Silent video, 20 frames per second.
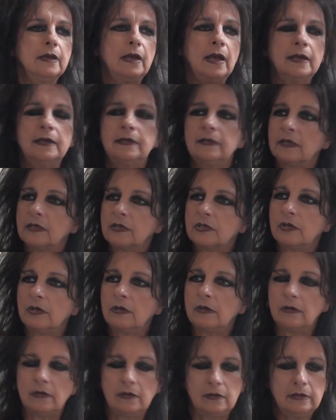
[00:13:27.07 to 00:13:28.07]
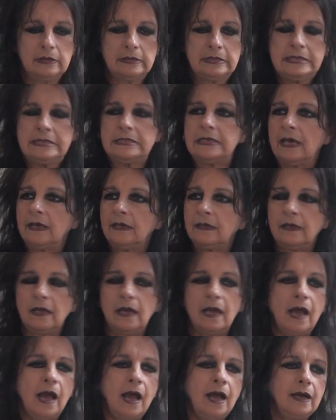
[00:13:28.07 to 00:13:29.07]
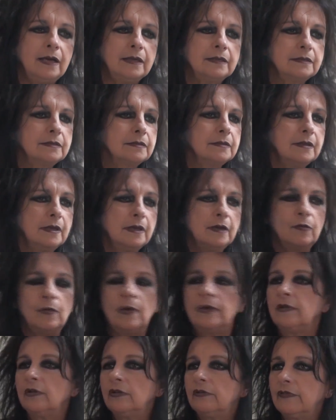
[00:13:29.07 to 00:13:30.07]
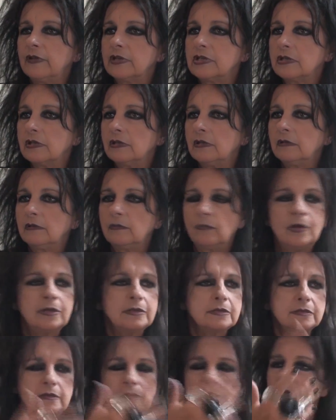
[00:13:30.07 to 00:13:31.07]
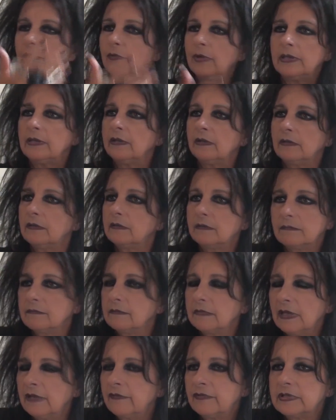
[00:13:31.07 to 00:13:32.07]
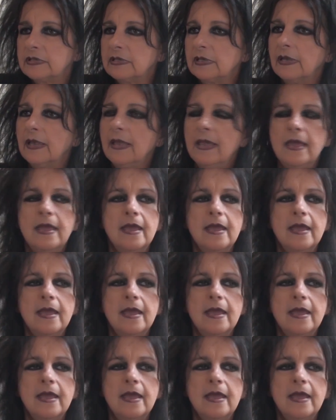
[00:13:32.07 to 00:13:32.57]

architecture, design, art, why not fashion once, and why not everything?